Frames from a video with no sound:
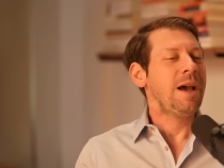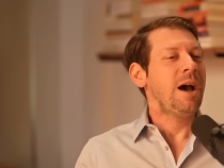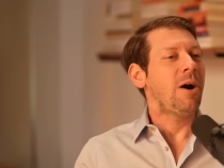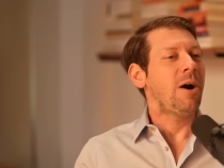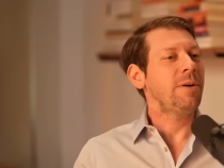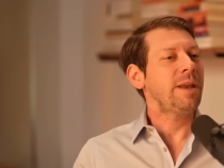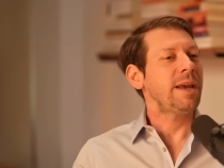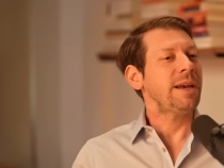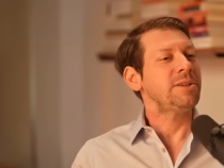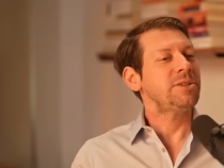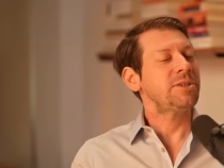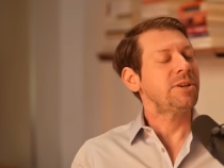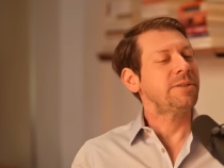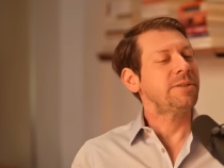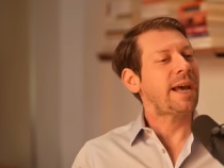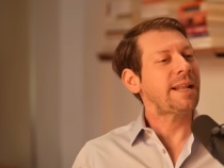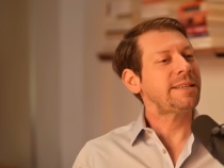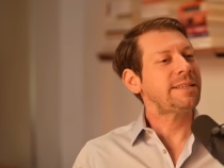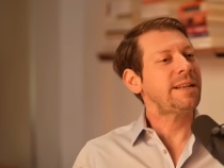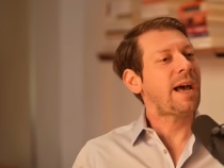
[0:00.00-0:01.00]
Okay, so
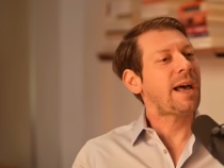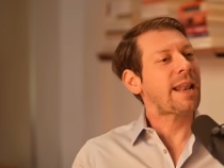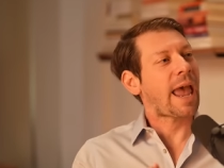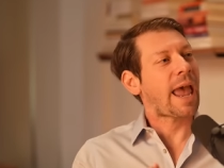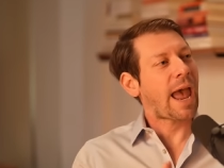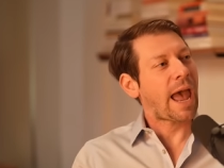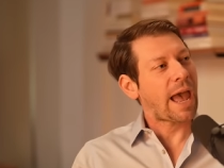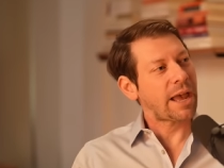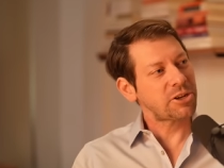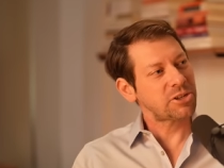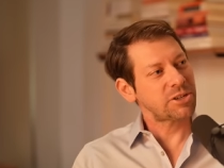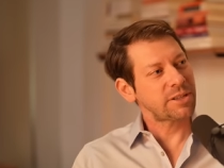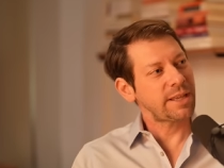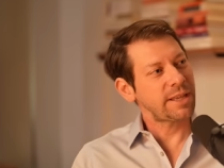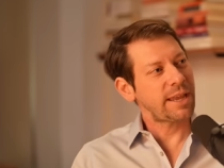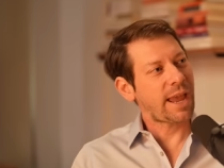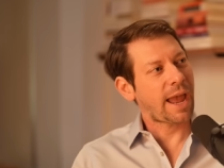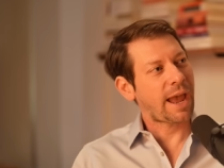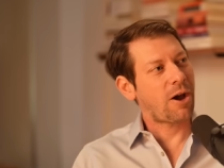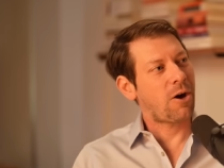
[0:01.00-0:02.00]
that's not
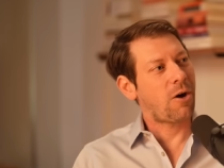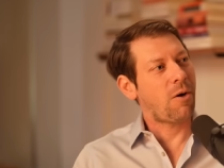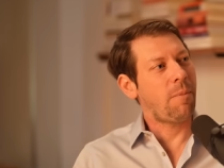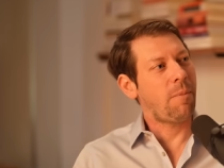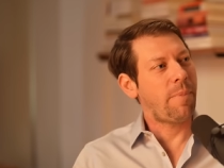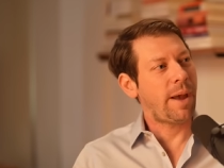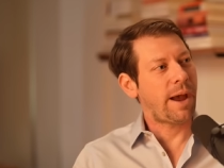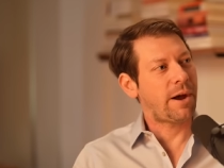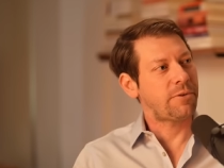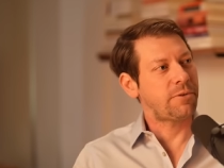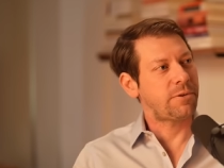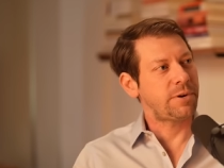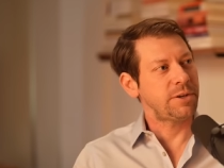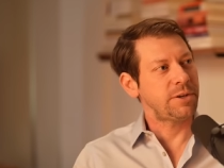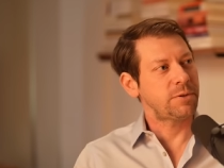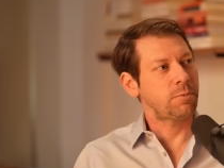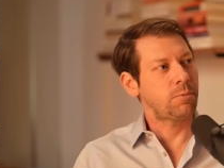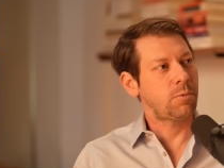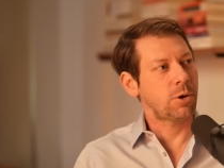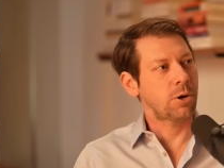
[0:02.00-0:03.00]
actually how
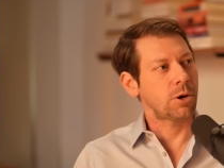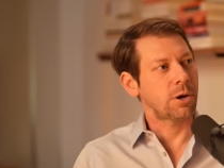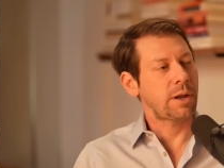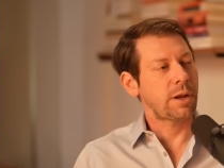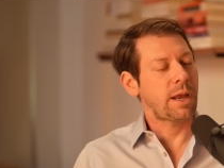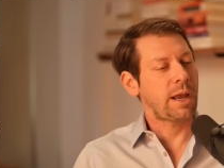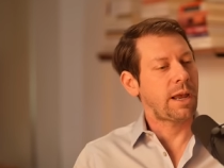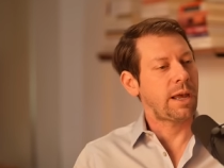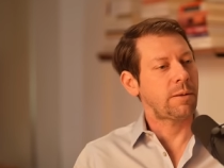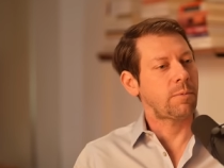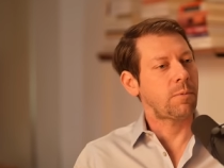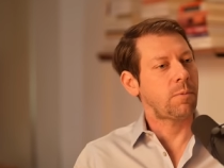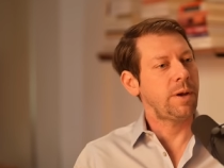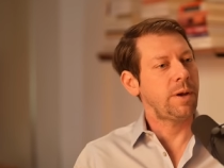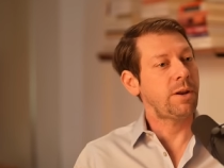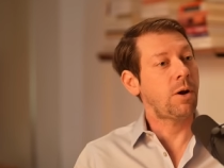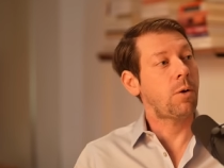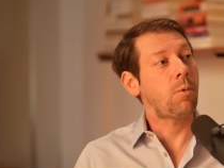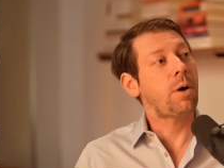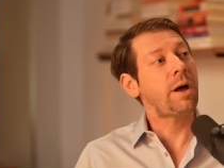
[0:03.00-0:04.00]
boundaries work. And
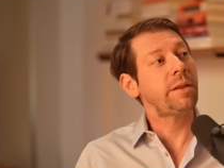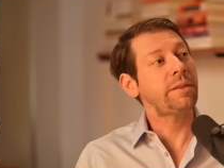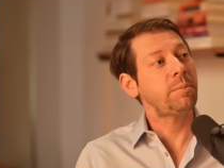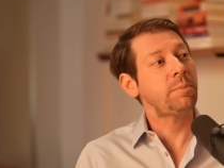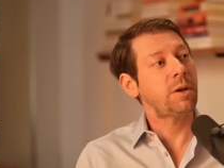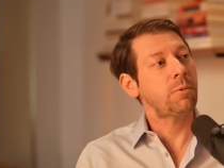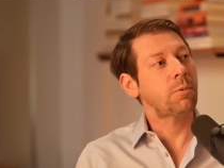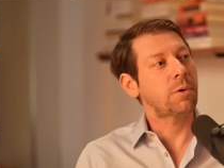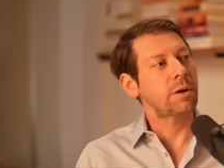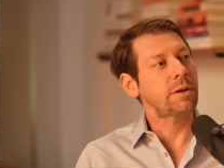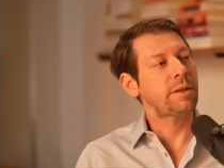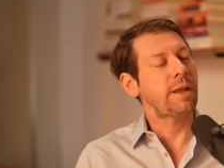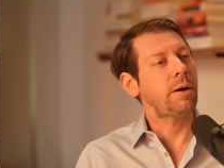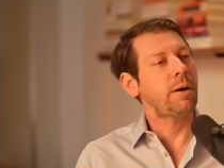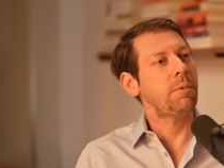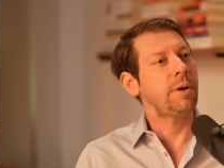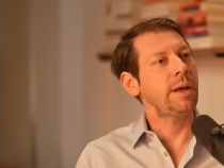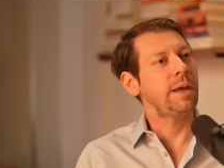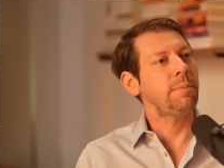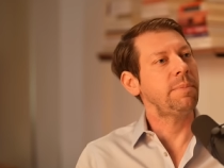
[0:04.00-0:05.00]
we don't want them to work
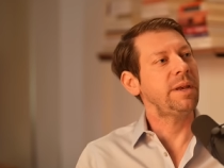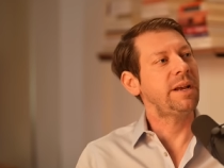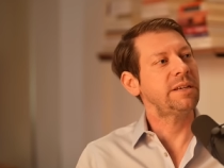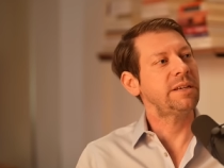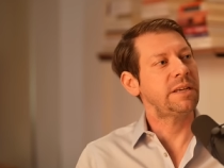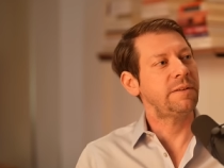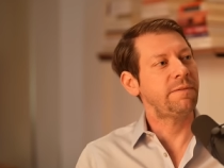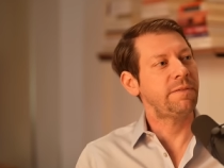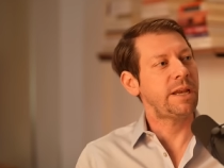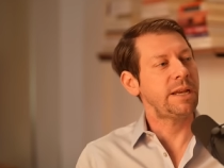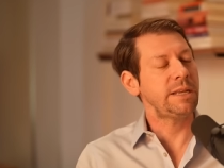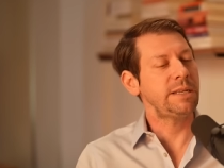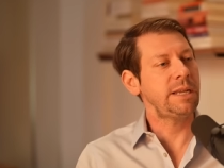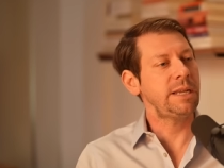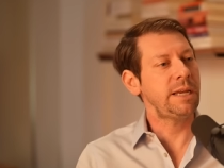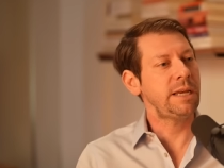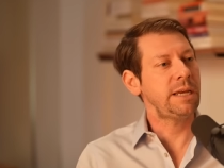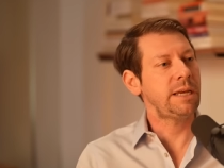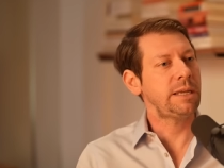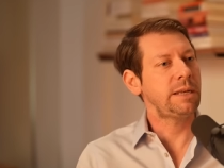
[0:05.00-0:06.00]
that way because if they
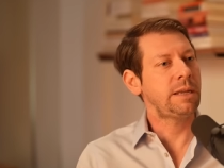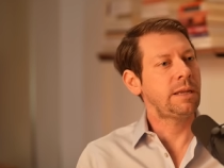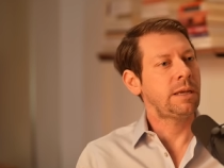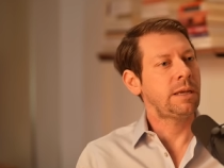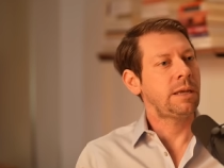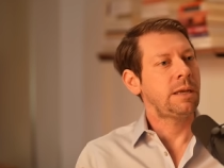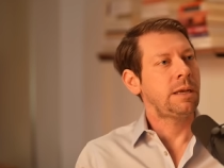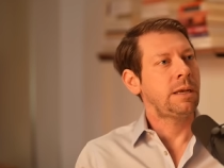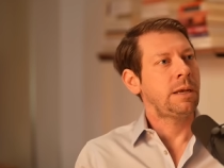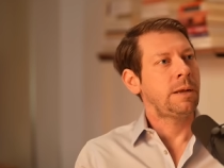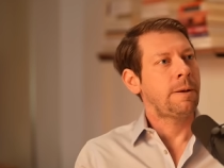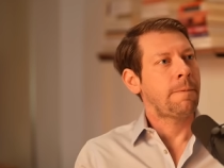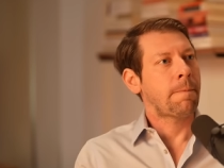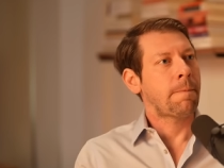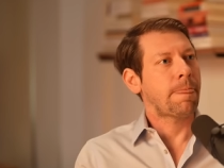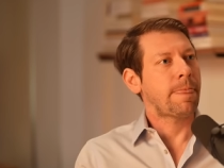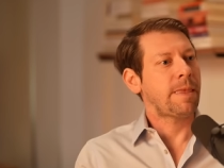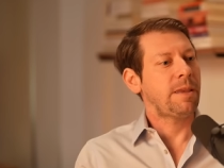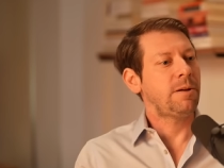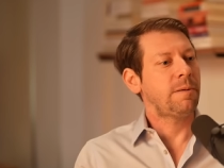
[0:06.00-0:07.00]
did,
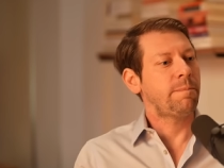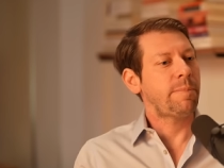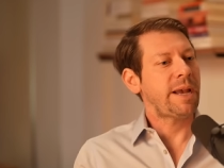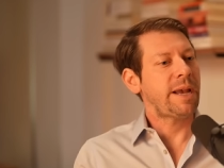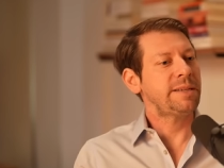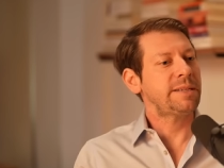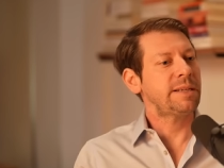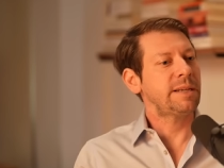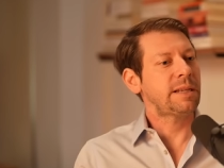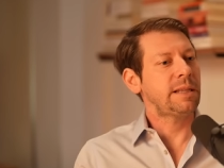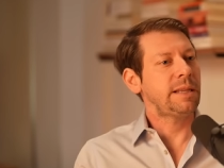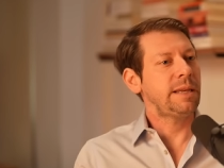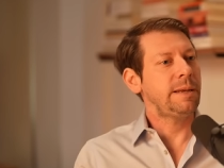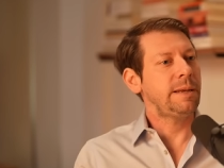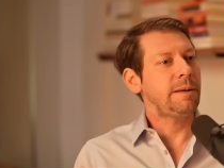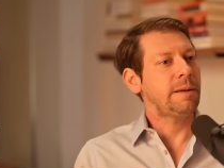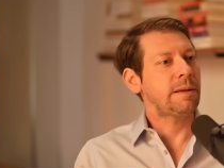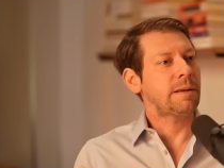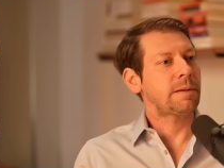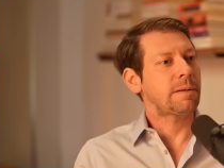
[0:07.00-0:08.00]
you're
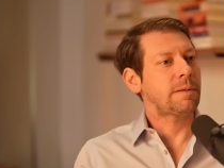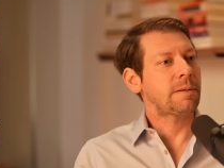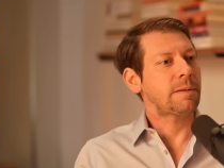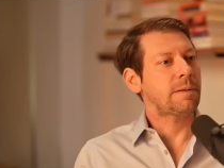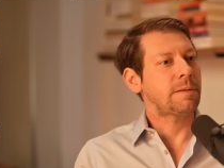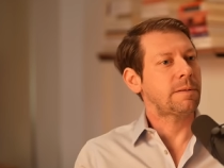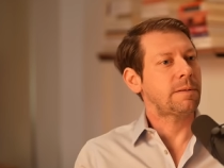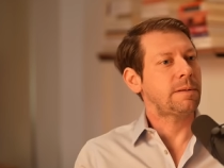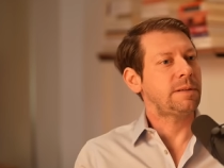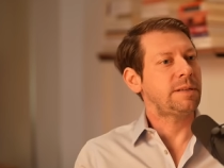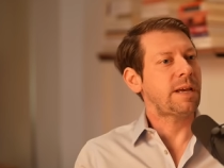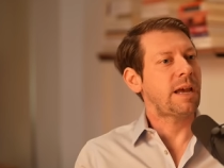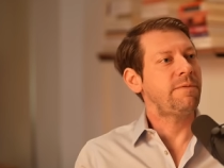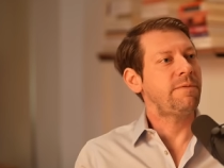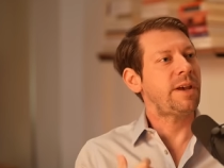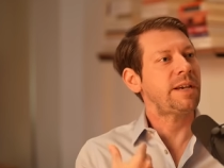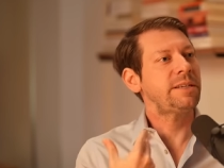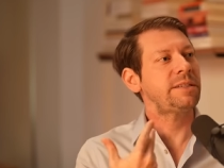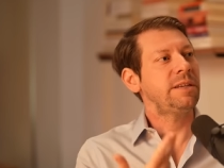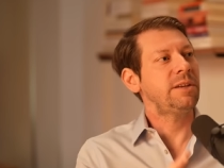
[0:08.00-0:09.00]
basically
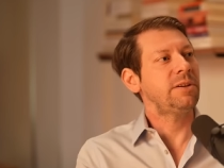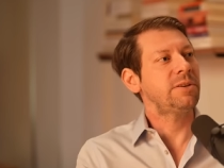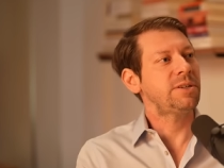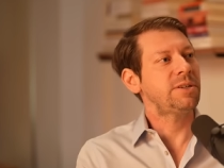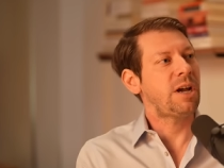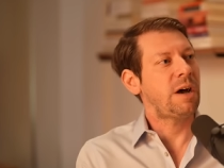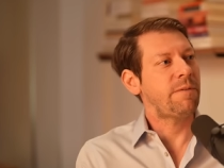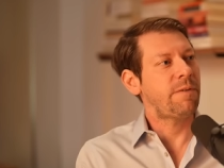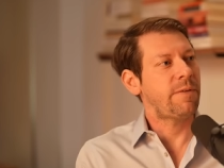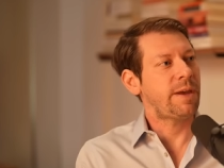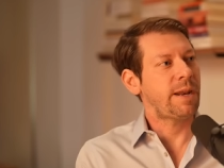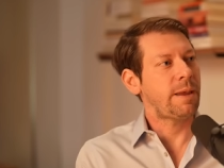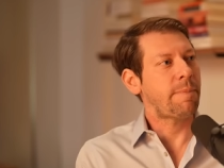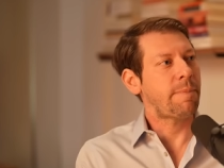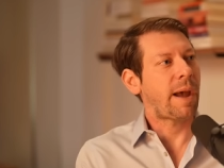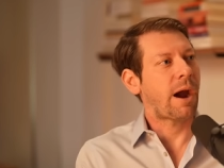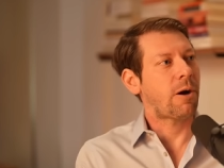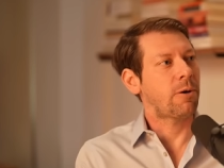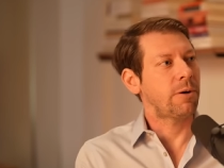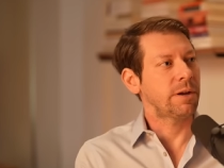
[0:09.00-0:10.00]
divesting yourself of any
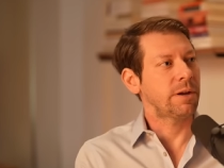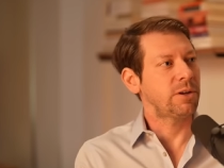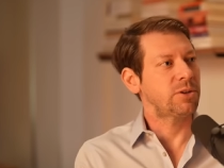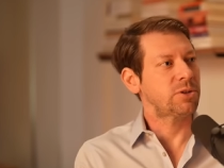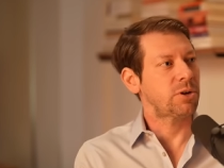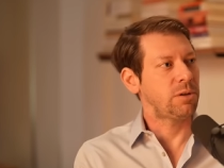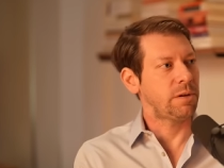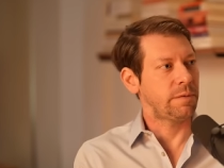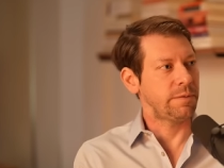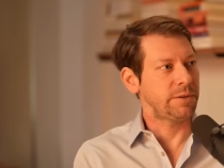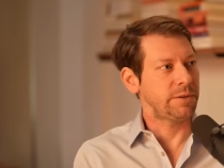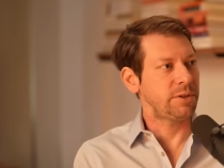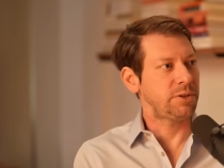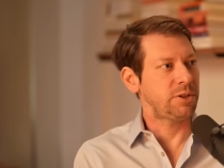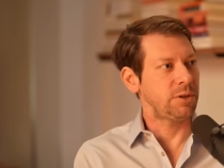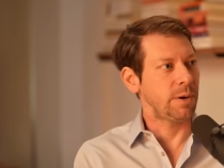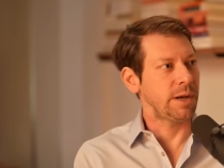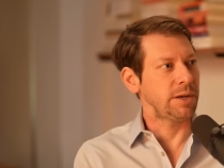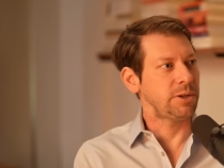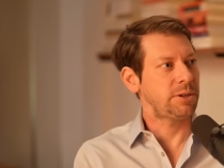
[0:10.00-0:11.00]
power and control of the
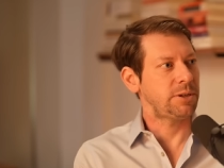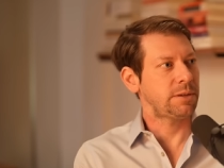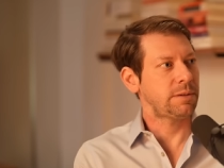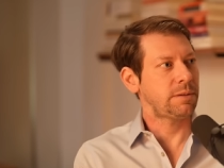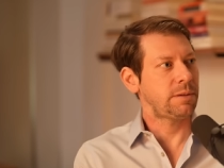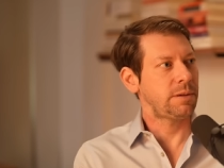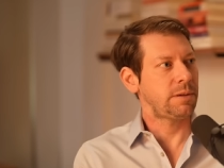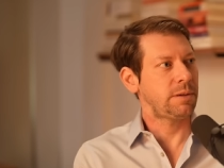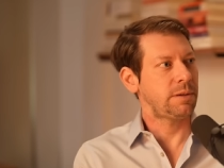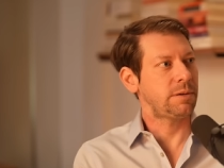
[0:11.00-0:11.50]
situation.